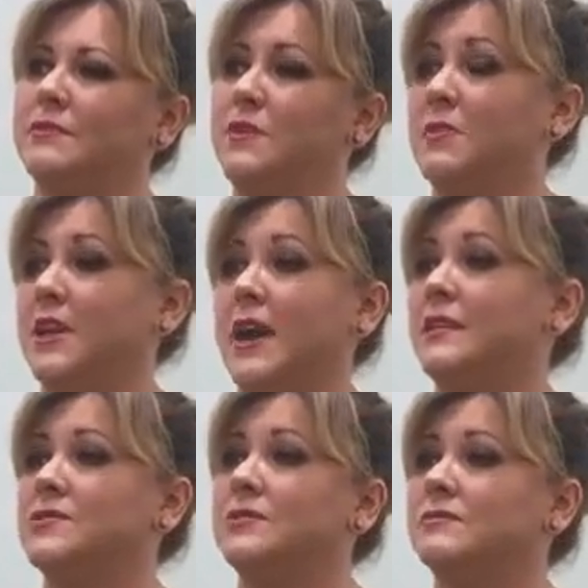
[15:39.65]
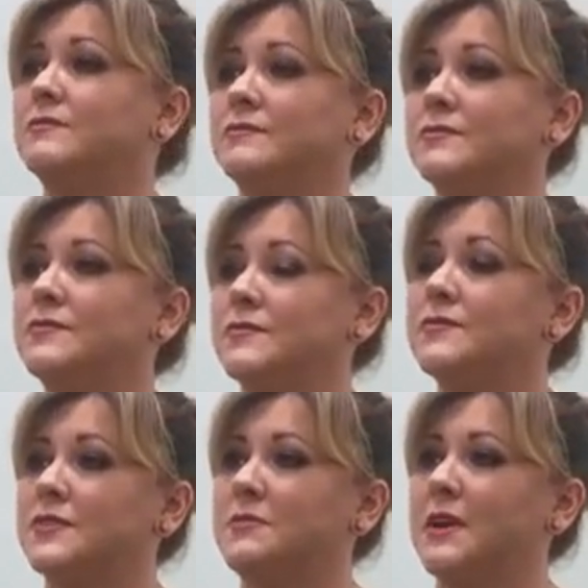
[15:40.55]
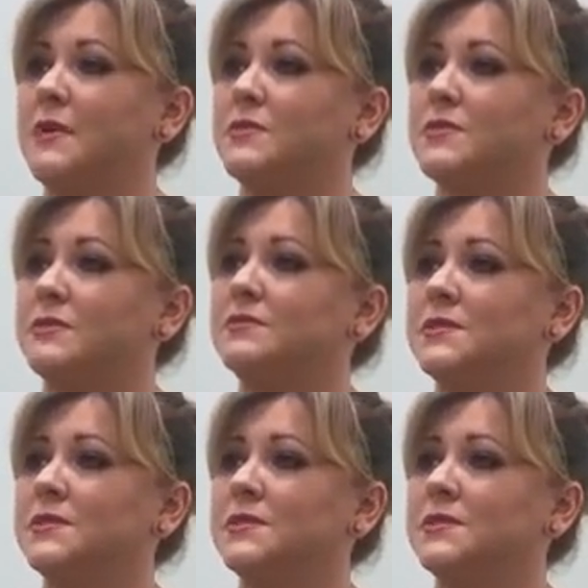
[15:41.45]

communication to be able to